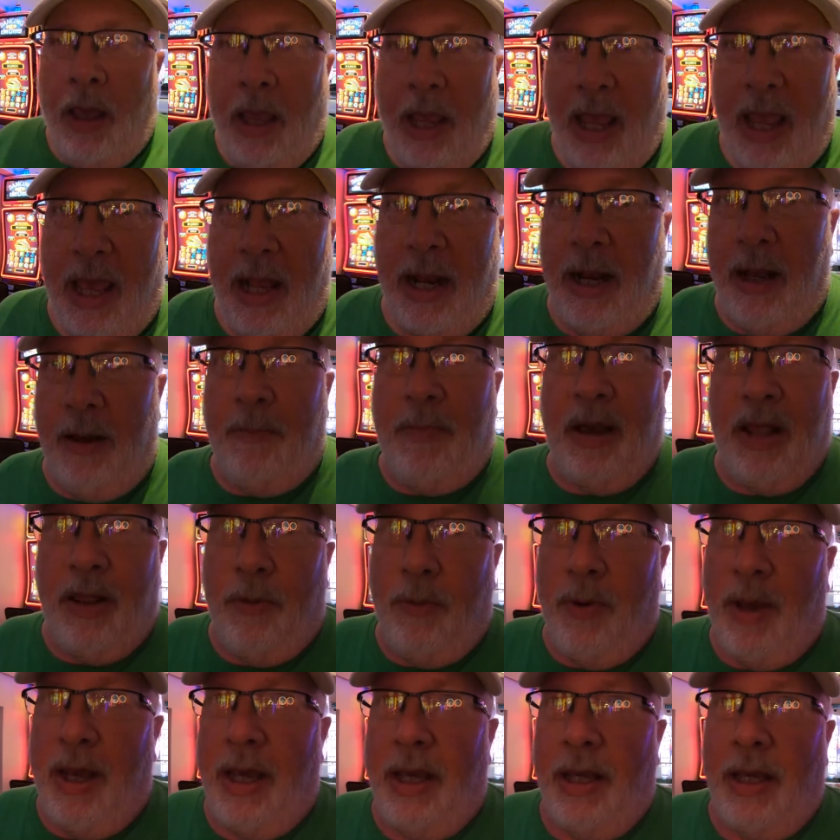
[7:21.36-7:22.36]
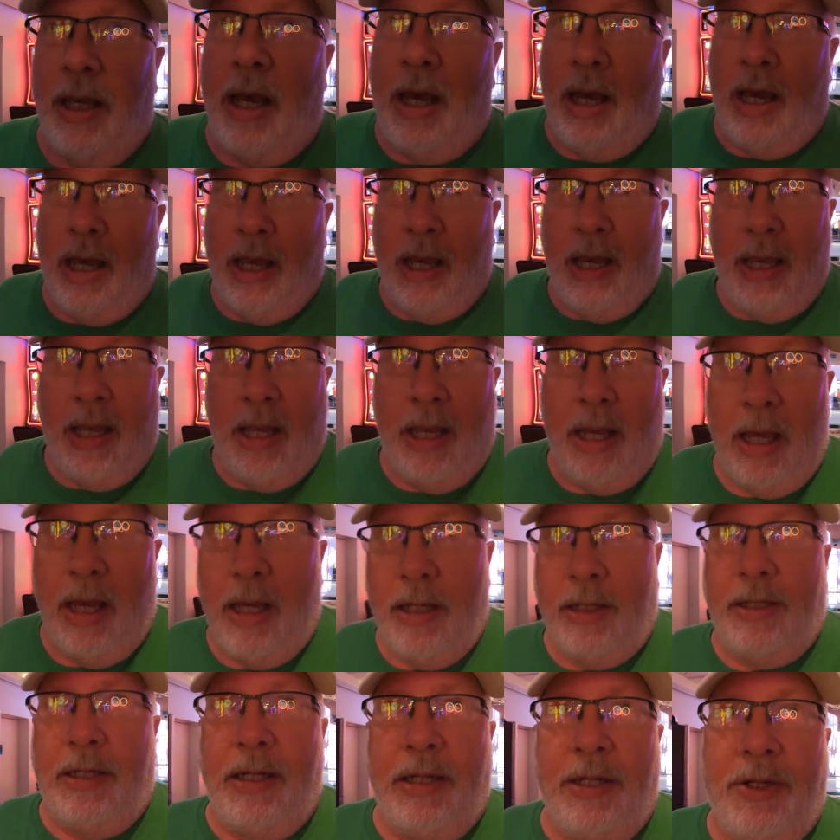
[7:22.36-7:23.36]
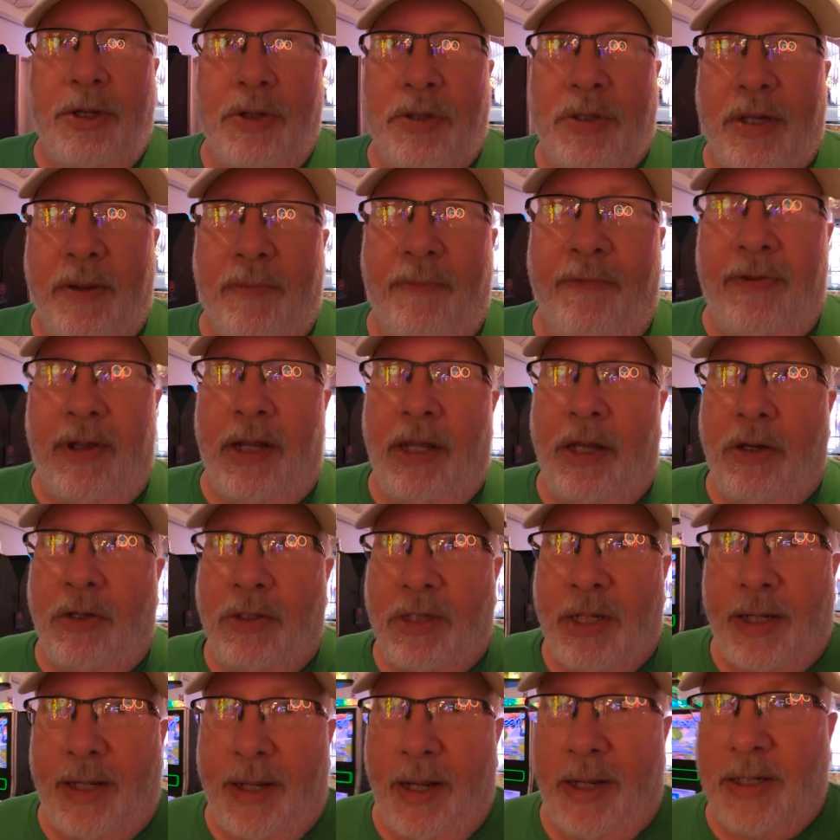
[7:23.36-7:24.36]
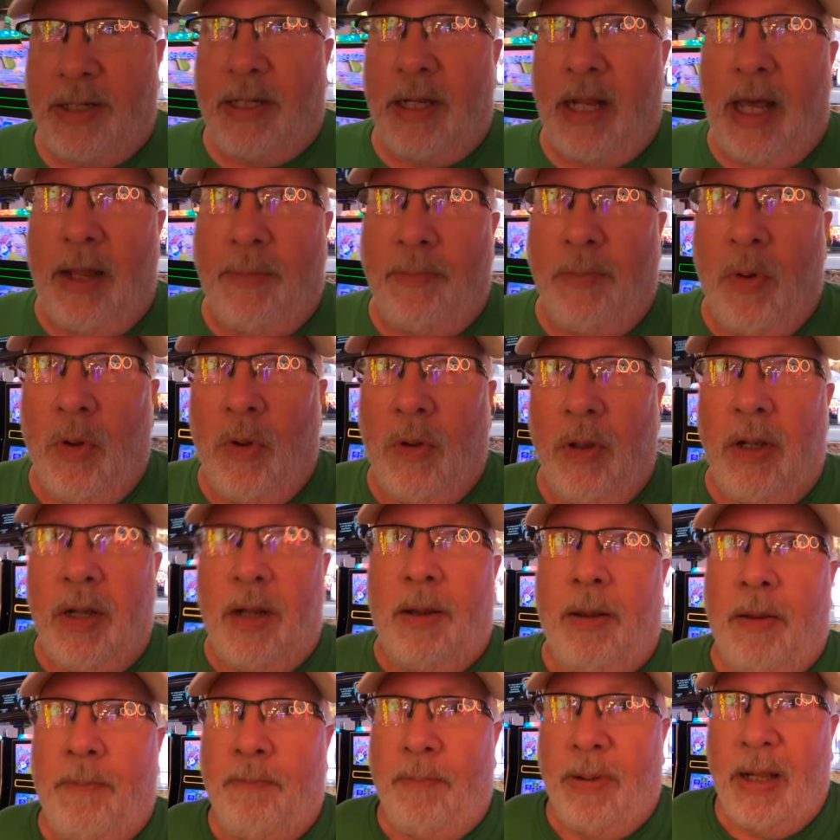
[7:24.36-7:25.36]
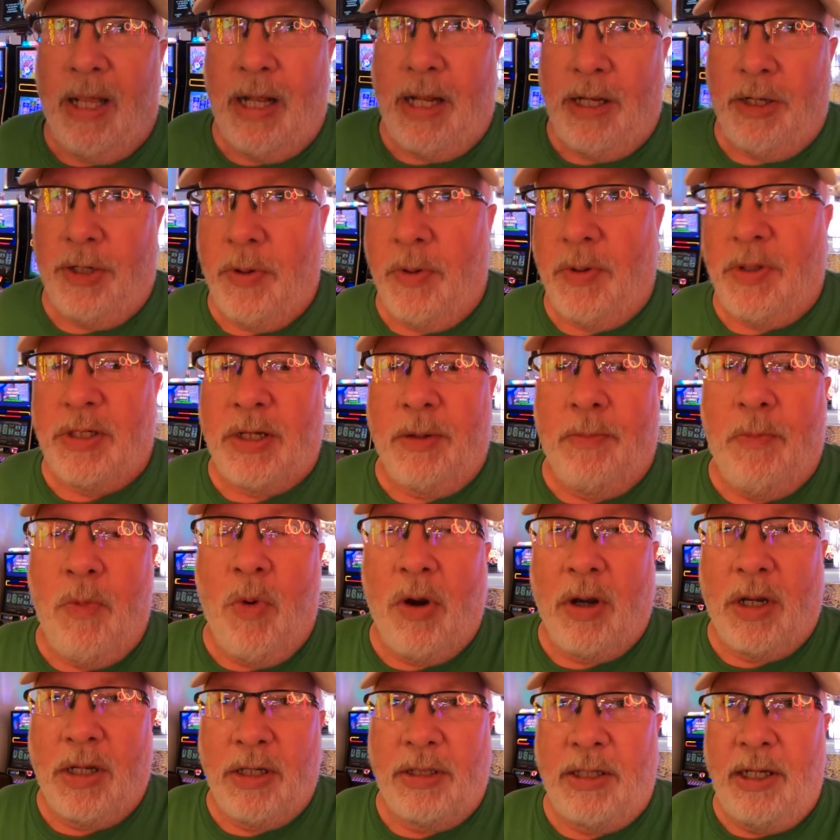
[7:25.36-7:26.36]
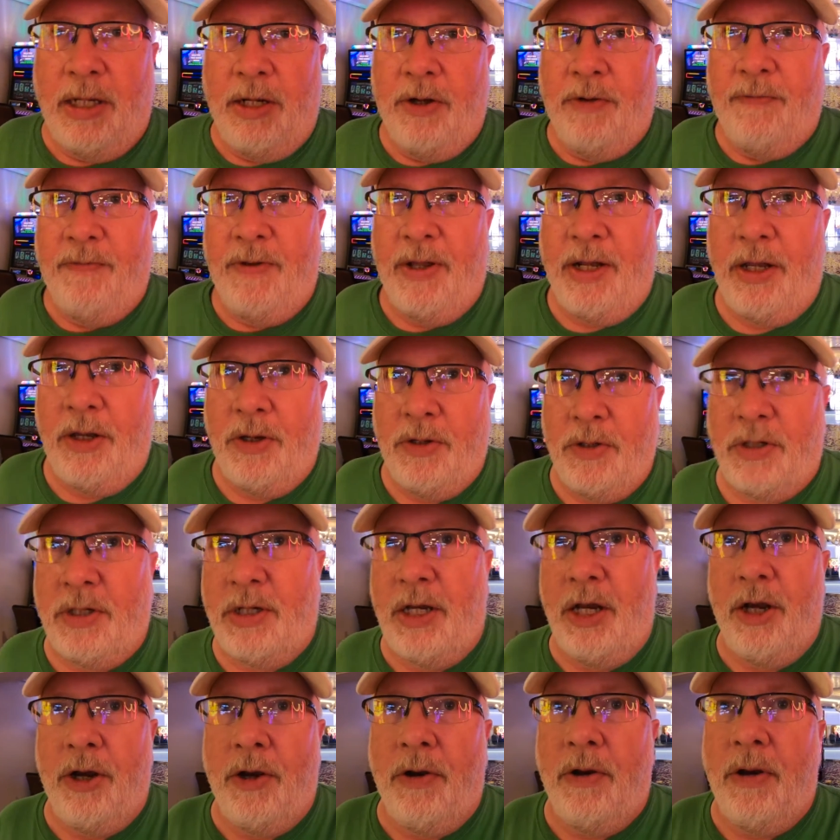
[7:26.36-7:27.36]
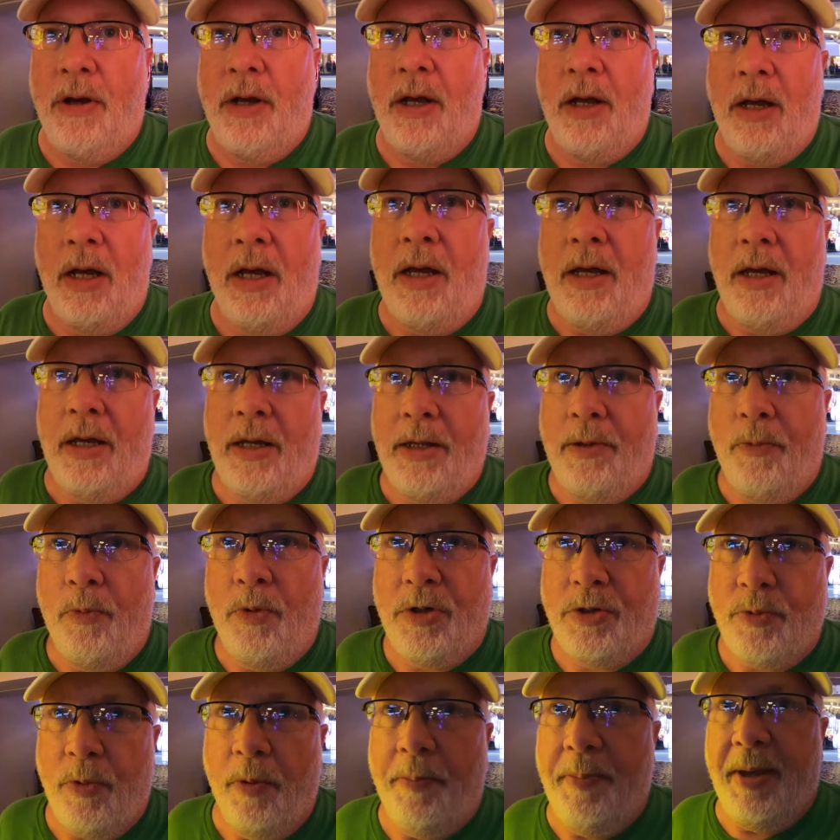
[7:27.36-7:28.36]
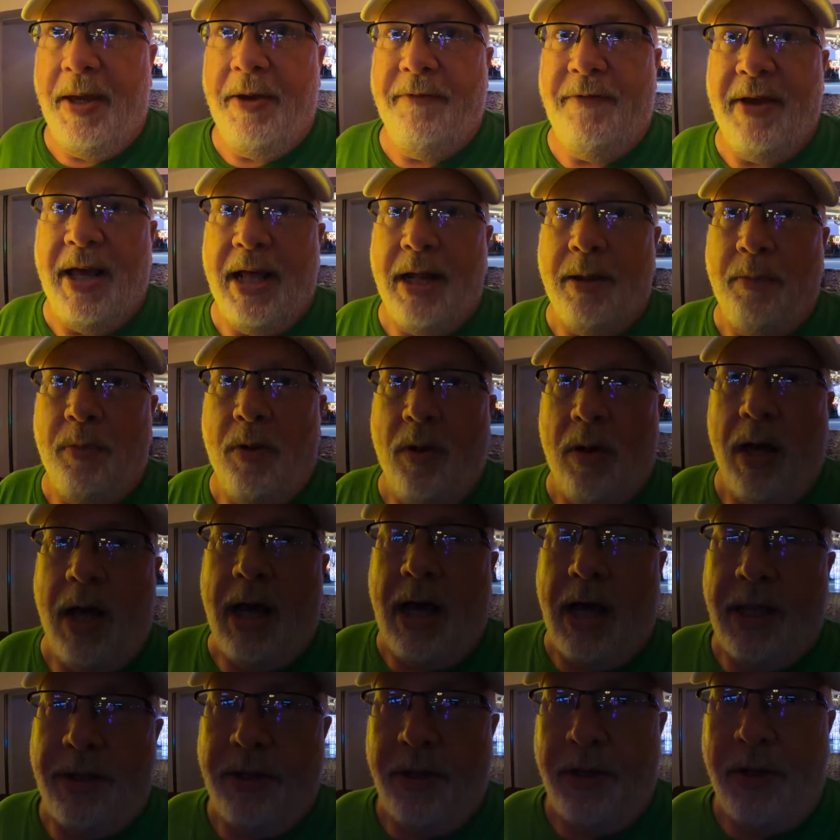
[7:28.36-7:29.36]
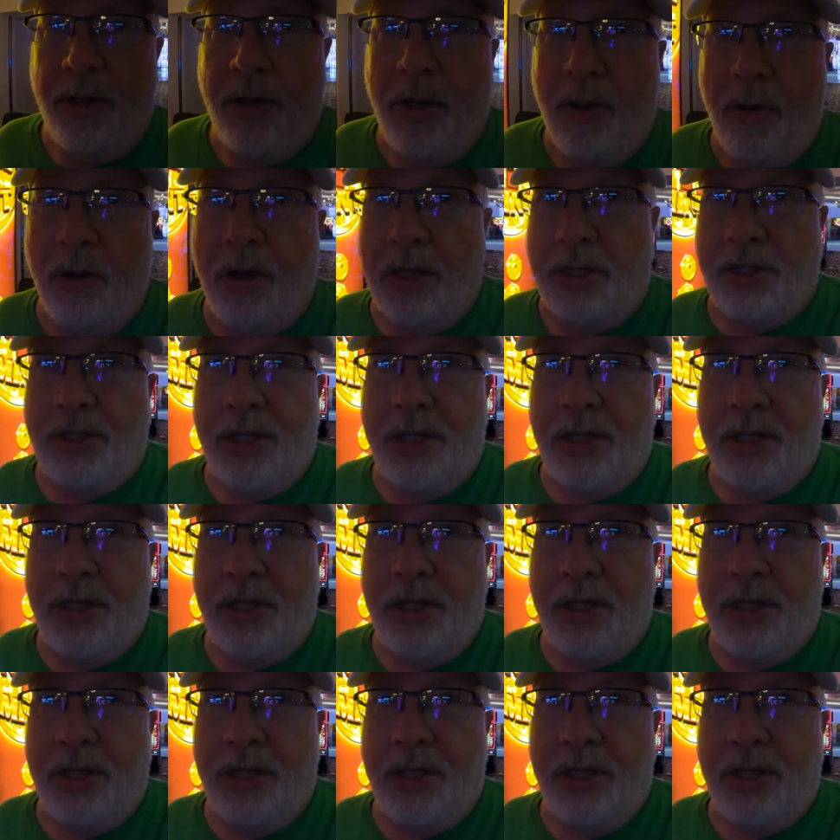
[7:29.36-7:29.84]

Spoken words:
And by the way, I did do some videos. I did a slot pull, and I plan on doing some more casino videos here, which will be available on the New York